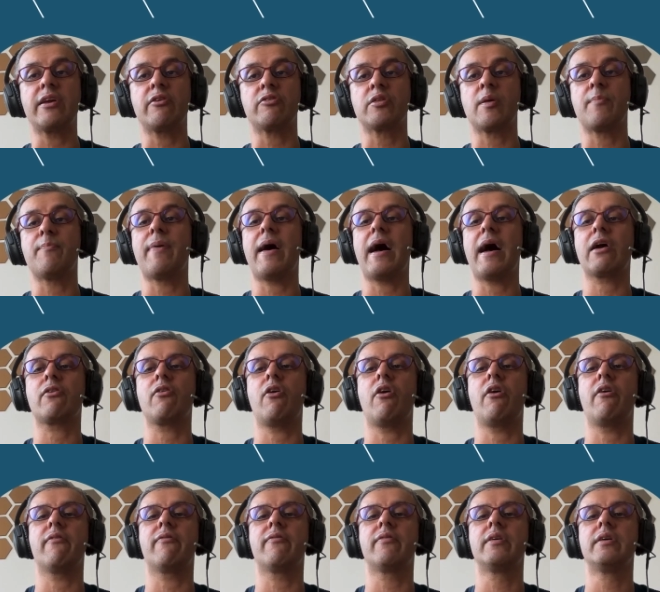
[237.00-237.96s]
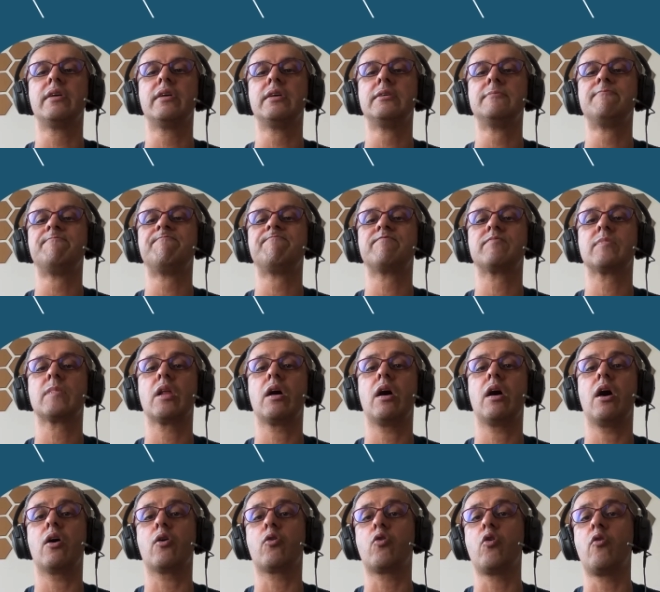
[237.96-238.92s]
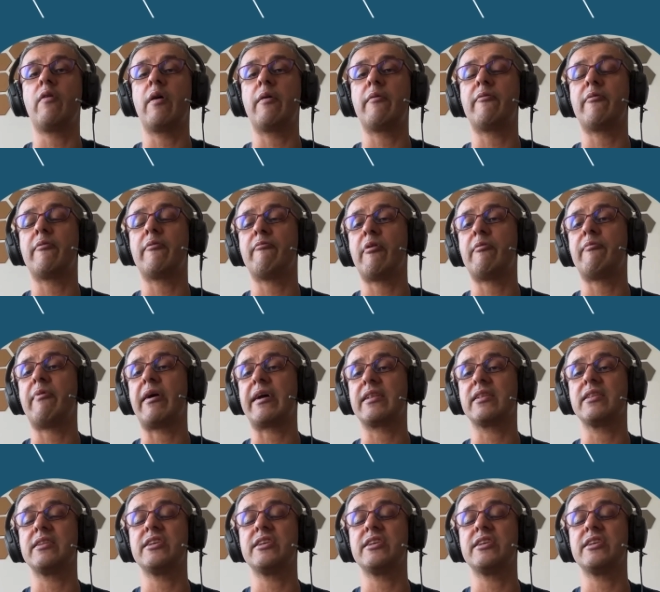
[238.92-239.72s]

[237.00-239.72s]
on the back of uh, Core Web, Vitals